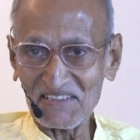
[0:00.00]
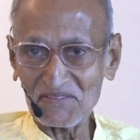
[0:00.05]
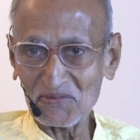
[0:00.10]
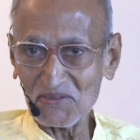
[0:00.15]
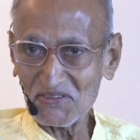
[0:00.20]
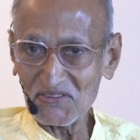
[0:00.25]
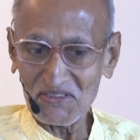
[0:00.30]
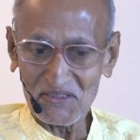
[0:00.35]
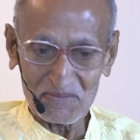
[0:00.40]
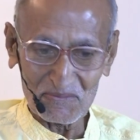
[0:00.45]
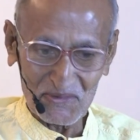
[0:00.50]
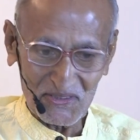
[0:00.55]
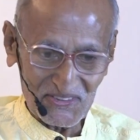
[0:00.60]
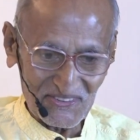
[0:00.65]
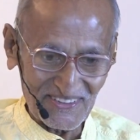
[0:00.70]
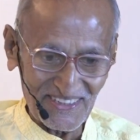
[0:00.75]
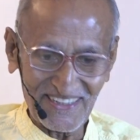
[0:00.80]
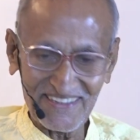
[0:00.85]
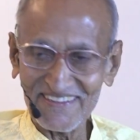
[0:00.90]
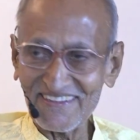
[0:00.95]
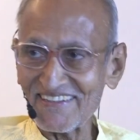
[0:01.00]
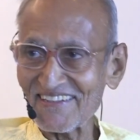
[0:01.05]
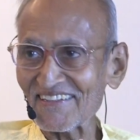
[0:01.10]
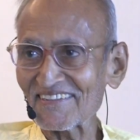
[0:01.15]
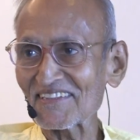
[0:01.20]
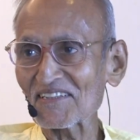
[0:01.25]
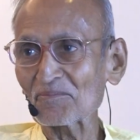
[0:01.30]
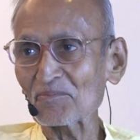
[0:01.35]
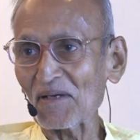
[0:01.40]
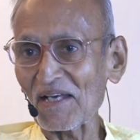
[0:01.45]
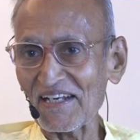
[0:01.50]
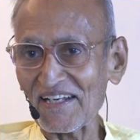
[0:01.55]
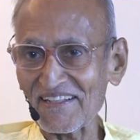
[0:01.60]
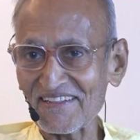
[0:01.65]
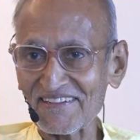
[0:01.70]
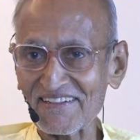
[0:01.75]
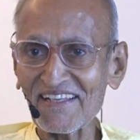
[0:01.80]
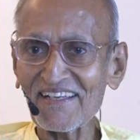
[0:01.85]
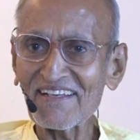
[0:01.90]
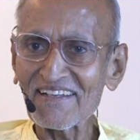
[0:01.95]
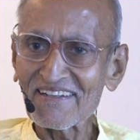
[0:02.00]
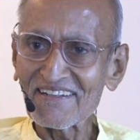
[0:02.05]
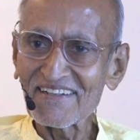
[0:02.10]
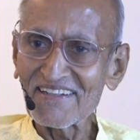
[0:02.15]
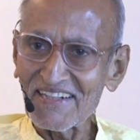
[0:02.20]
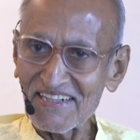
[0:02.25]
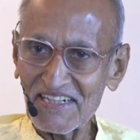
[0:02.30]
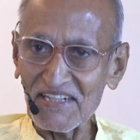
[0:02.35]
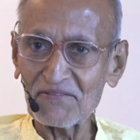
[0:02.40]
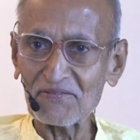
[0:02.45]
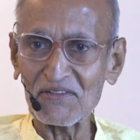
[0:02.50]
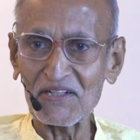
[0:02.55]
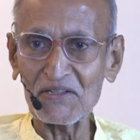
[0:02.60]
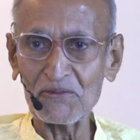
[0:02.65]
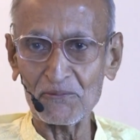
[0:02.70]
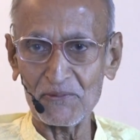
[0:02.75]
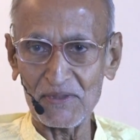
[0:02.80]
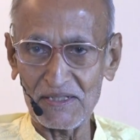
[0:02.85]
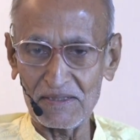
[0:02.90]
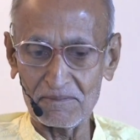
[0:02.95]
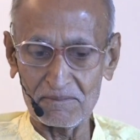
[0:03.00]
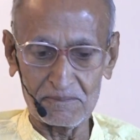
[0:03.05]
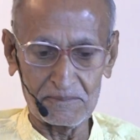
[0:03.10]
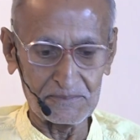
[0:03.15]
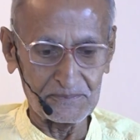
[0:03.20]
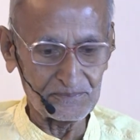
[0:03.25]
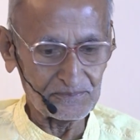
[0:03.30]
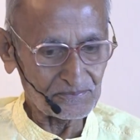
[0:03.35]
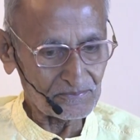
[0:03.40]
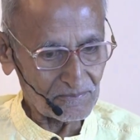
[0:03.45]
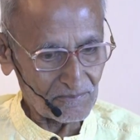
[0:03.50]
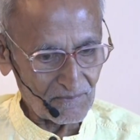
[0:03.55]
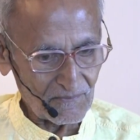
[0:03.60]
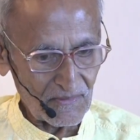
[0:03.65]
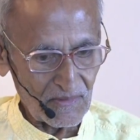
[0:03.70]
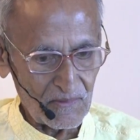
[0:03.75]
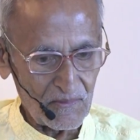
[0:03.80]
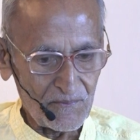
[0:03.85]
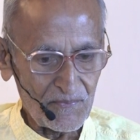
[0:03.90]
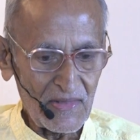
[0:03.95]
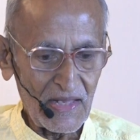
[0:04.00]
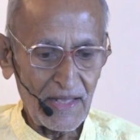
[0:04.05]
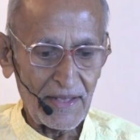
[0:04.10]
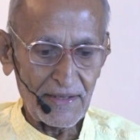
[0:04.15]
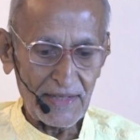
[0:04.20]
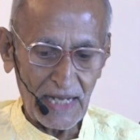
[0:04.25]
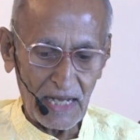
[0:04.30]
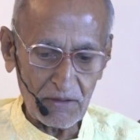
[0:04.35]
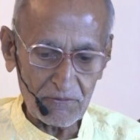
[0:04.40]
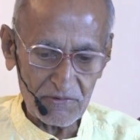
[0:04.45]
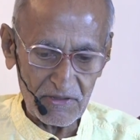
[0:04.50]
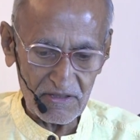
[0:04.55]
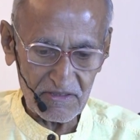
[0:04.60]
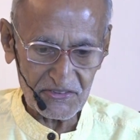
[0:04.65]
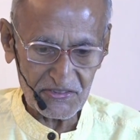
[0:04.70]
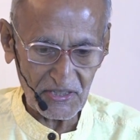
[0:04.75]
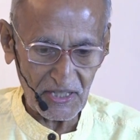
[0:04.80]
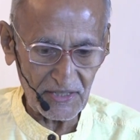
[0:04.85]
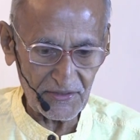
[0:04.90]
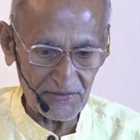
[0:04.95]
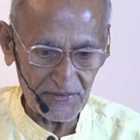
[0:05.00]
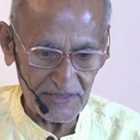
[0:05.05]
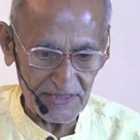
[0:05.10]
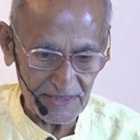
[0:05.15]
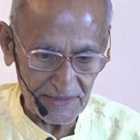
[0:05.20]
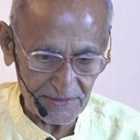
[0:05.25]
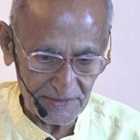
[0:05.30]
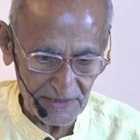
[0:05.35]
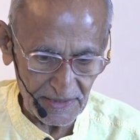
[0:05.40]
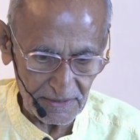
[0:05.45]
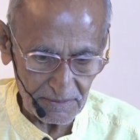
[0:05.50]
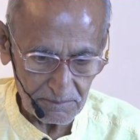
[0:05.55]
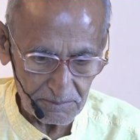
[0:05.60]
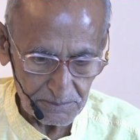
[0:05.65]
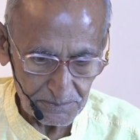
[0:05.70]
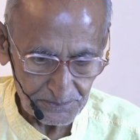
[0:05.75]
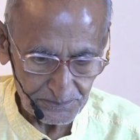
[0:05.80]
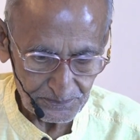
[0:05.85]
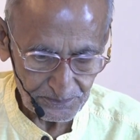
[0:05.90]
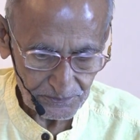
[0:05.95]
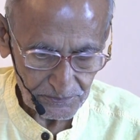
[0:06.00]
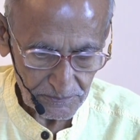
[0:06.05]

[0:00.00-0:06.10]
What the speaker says: That's what Swami is saying here in this para, in a different way. Now we will start reading the